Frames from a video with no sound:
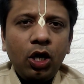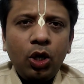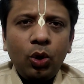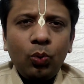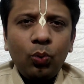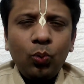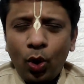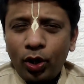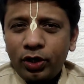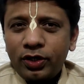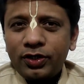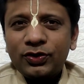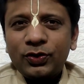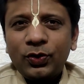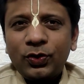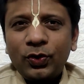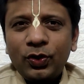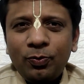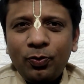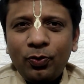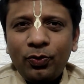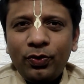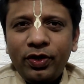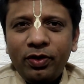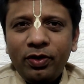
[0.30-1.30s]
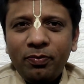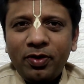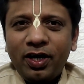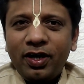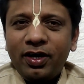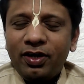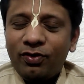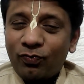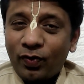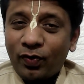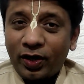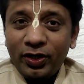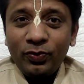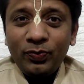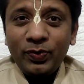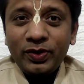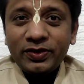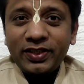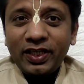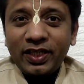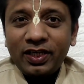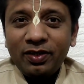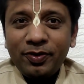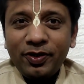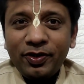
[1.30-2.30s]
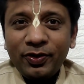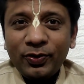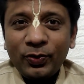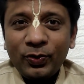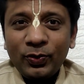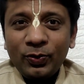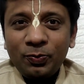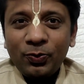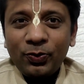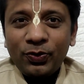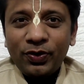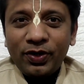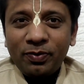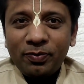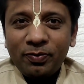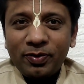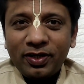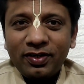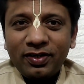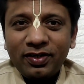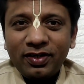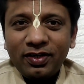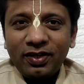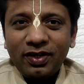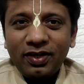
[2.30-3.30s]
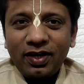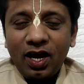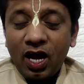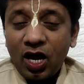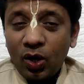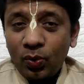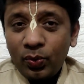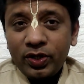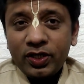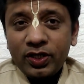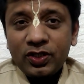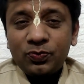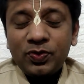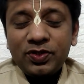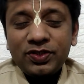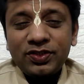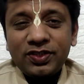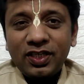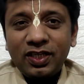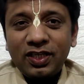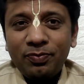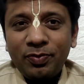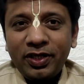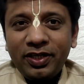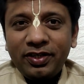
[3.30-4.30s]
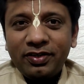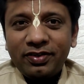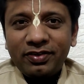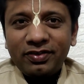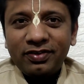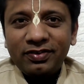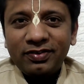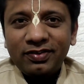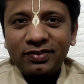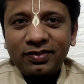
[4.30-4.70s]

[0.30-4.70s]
What is Guru Pournima and why do we celebrate Guru Pournima? How it has been celebrated?